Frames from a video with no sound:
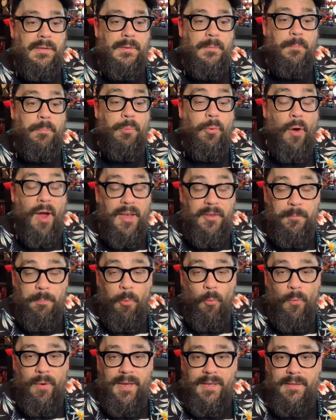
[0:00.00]
price
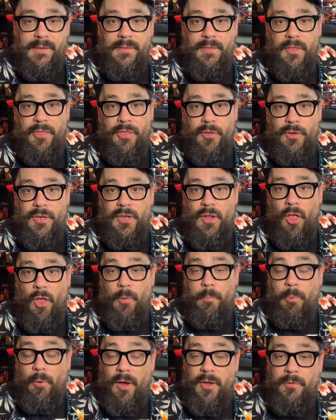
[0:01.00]
point, the
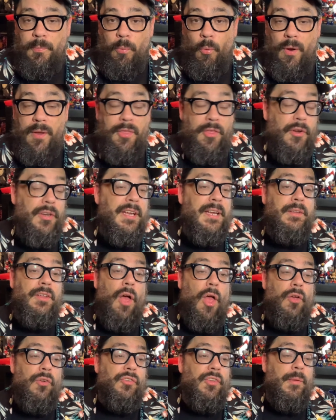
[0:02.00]
$30 price point,
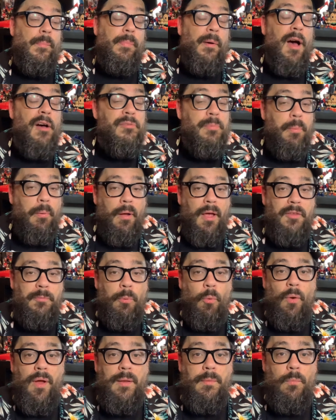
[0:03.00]
$30 and above price
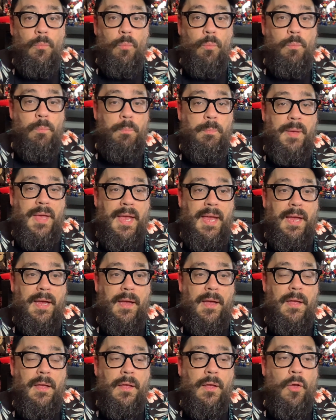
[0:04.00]
point
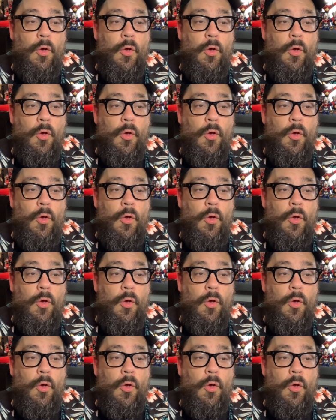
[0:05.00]
being